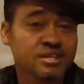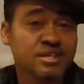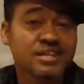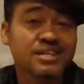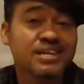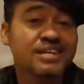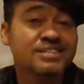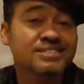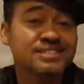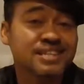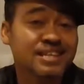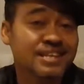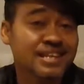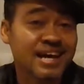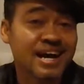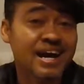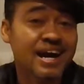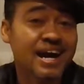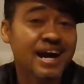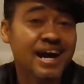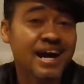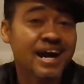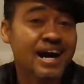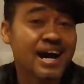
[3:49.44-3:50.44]
it's a
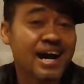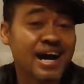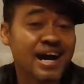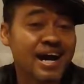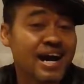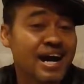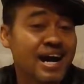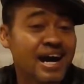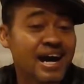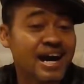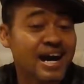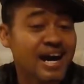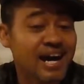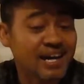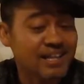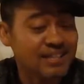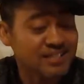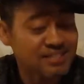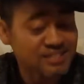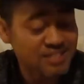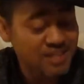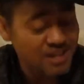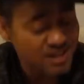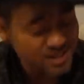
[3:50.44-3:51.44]
lot
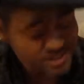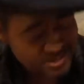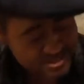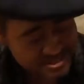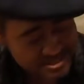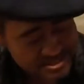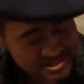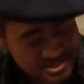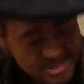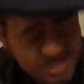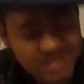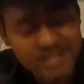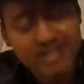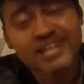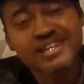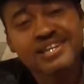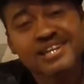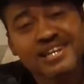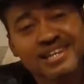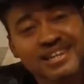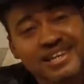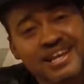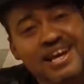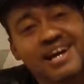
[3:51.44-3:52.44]
of turns and
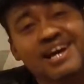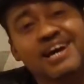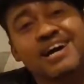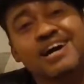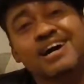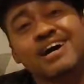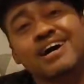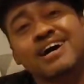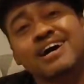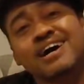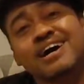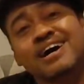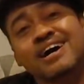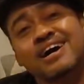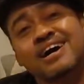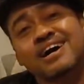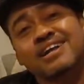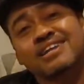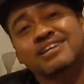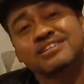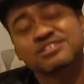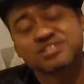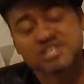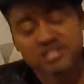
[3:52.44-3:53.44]
a
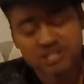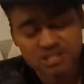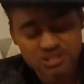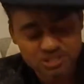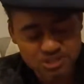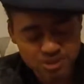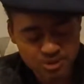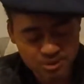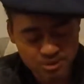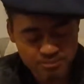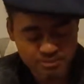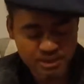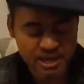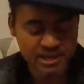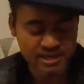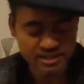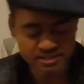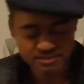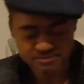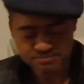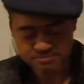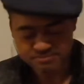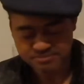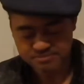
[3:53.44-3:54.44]
lot of turns going back.
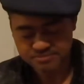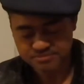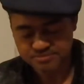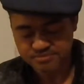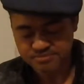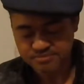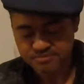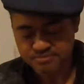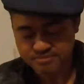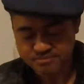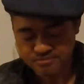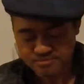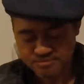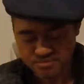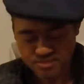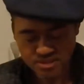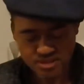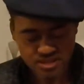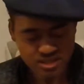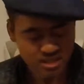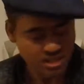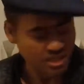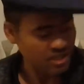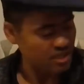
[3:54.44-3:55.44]

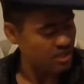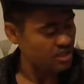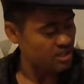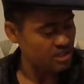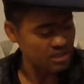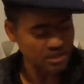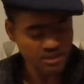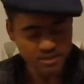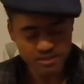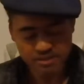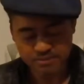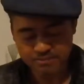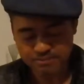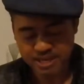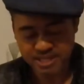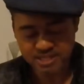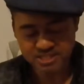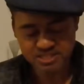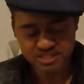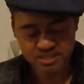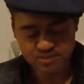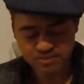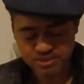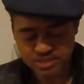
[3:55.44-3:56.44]
The
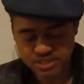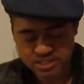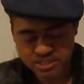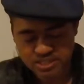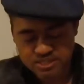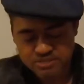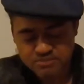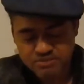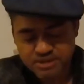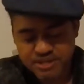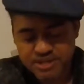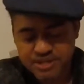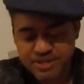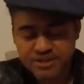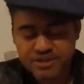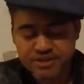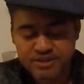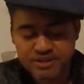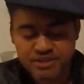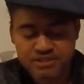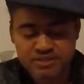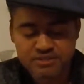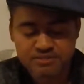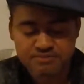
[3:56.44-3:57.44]
magazine release right here
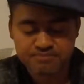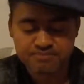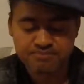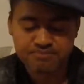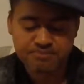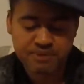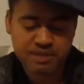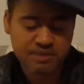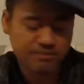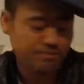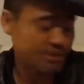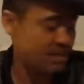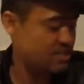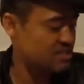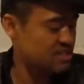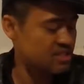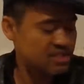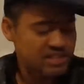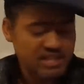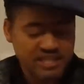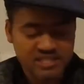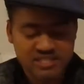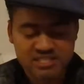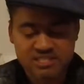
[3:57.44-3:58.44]
is
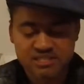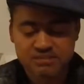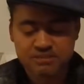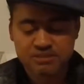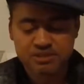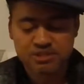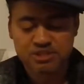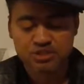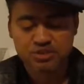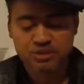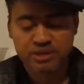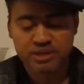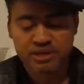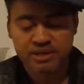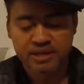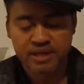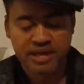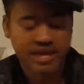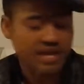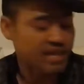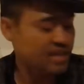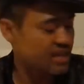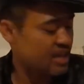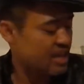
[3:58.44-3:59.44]
basically like similar to an
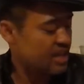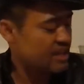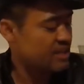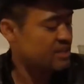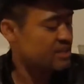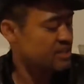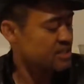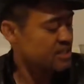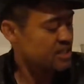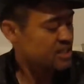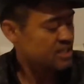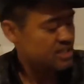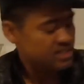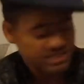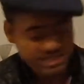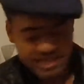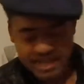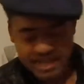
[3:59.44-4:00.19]
AK. It's